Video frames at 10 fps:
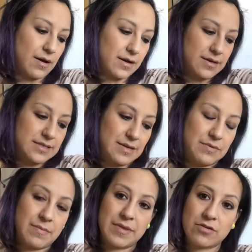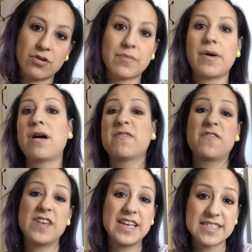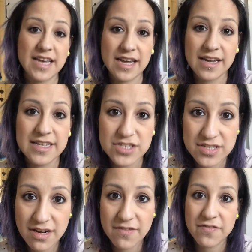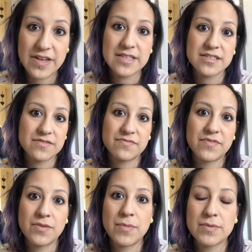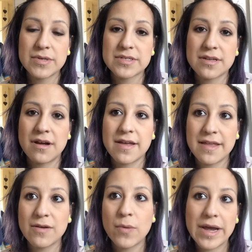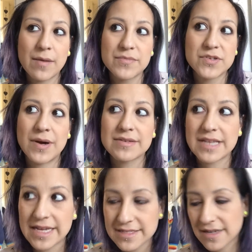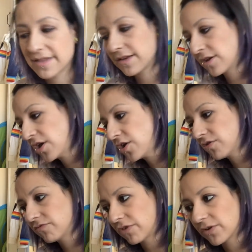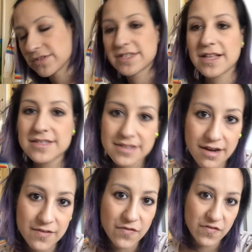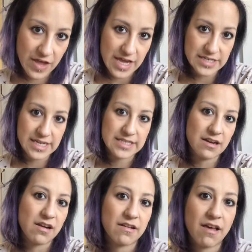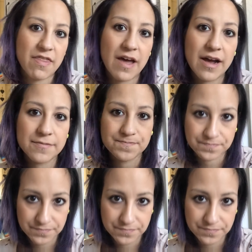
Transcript: I kind of sleep with him in the crook of my arm feeding, and he just kind of feeds for most of the night, and then he'll wake up 2 hours later and then roll onto the other side and feed, and it's kind of like that